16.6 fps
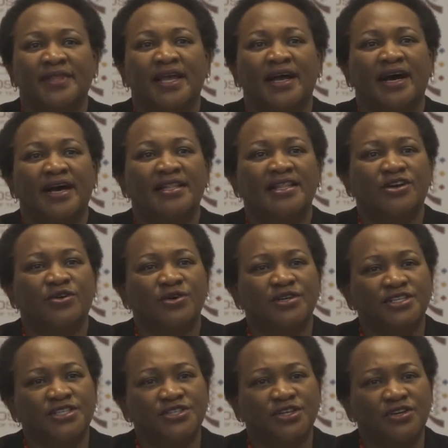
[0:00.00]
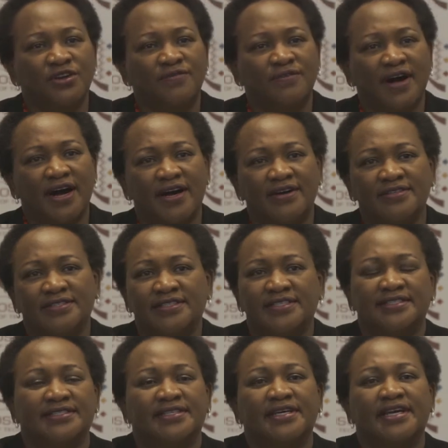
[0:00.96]
and the condition of
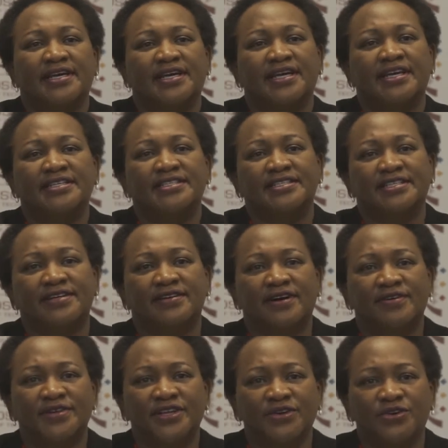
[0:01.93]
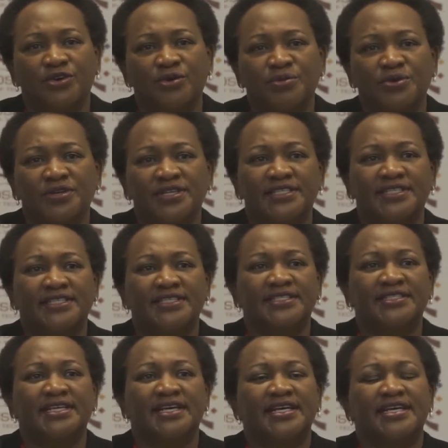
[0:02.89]
houses in surrounding
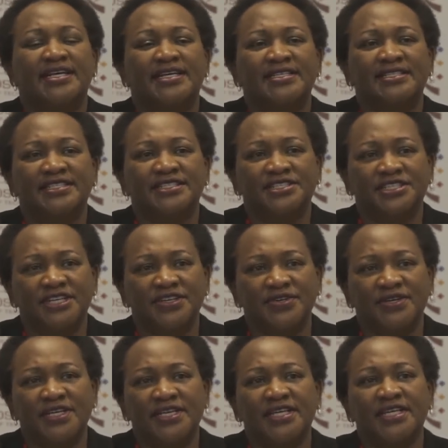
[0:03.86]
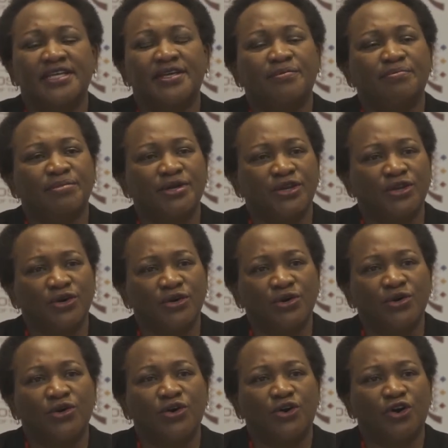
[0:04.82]
communities is generally
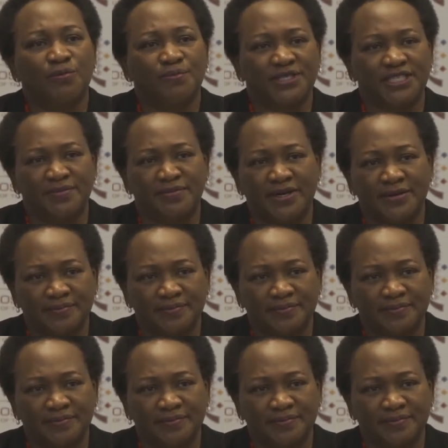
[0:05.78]
below optimum.